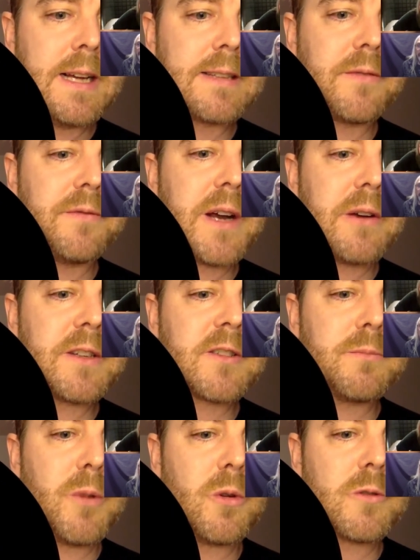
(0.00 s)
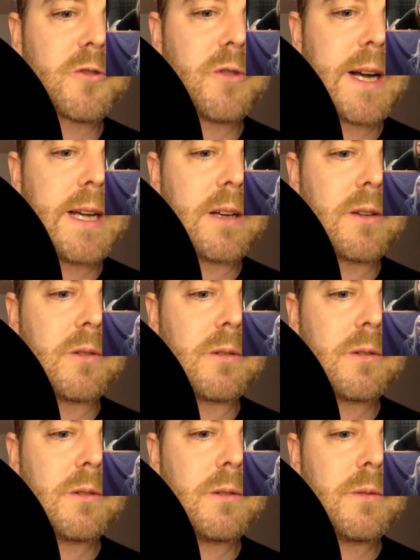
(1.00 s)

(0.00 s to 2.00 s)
It's a very small triangle